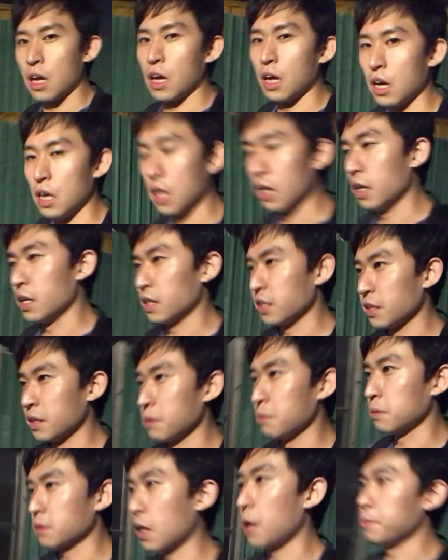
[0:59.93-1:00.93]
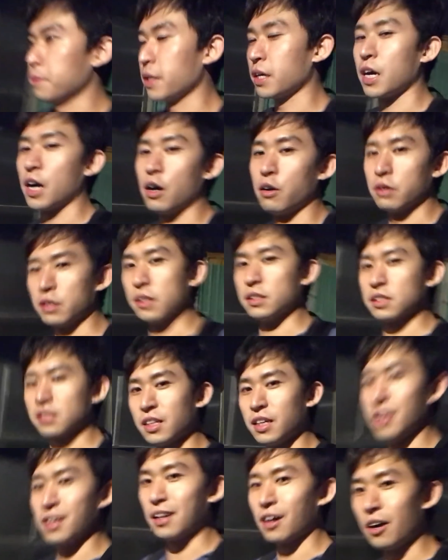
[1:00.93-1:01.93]
uh, them coming out and
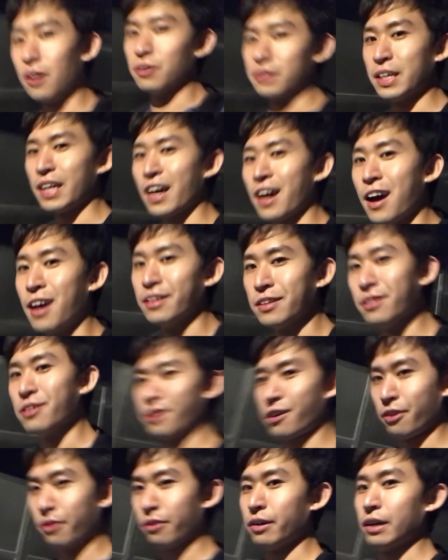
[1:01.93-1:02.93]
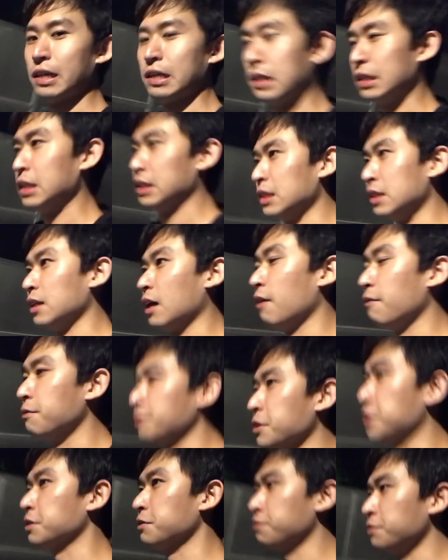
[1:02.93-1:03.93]
saying, "Oh yeah, you know, not
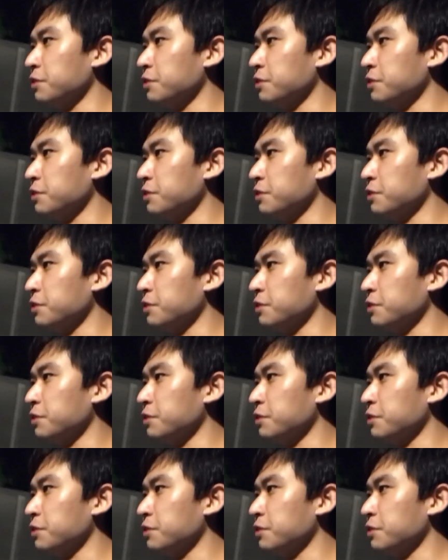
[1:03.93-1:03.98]
really